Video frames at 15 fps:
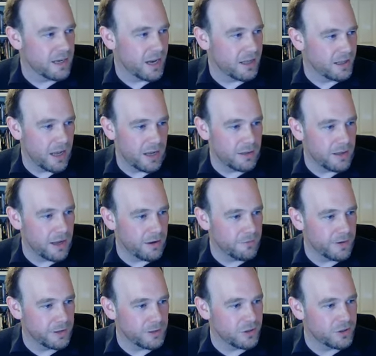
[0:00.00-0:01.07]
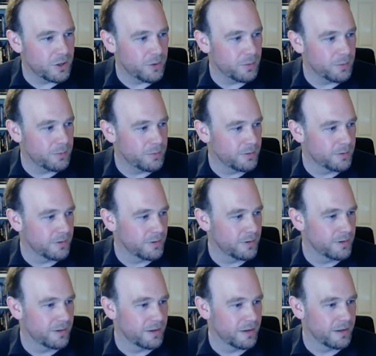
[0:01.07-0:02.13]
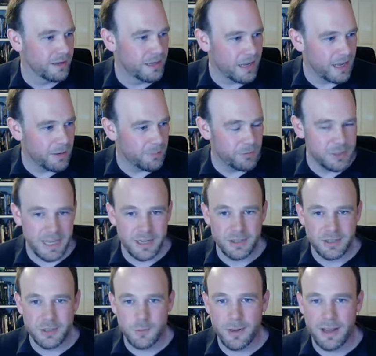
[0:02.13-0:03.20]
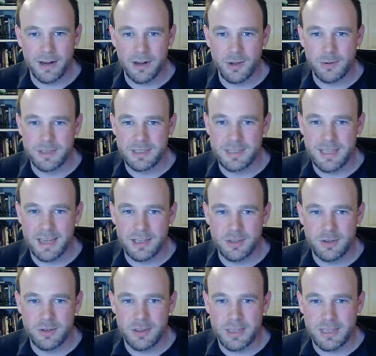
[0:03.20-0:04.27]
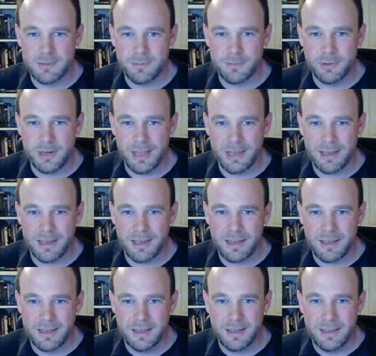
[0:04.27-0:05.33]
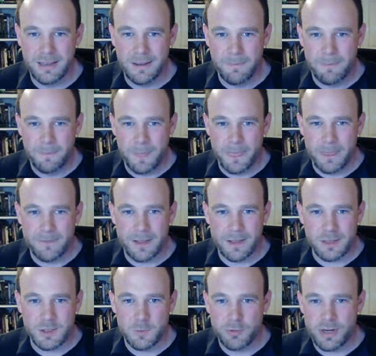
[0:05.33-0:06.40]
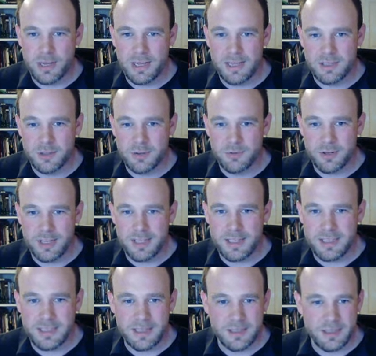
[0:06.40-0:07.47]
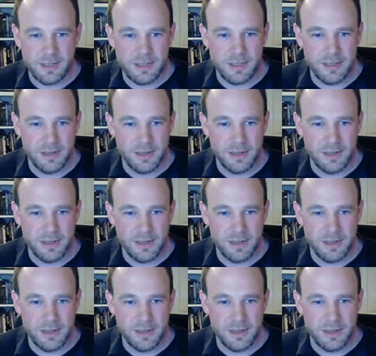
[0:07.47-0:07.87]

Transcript: I, I, I felt so like pretentious when I noticed that I'd done this, but like the fact that spring is the green season,